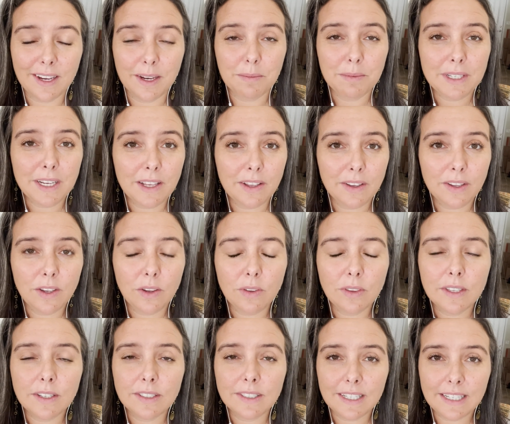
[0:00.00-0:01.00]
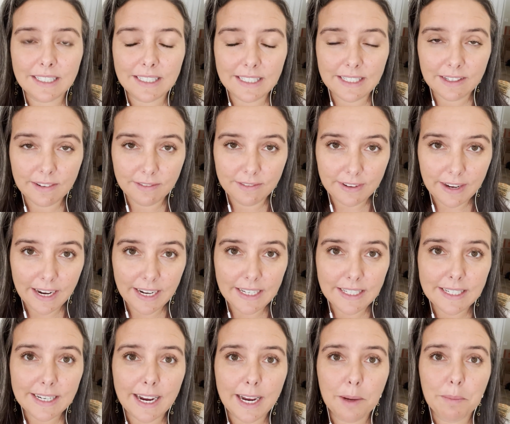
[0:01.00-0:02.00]
I'm telling you that it's divine
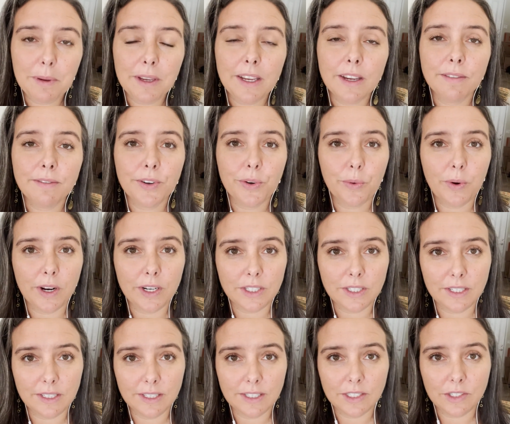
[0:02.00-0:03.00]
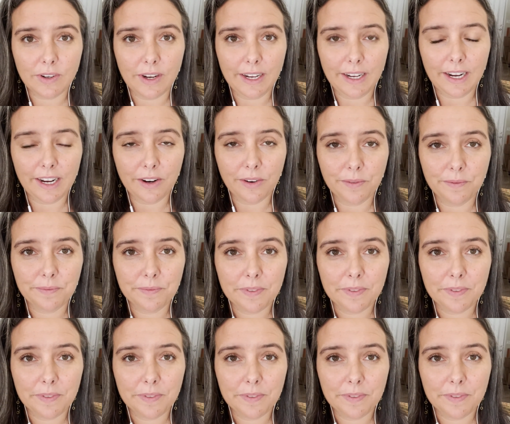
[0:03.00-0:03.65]
timing if you're watching this right now.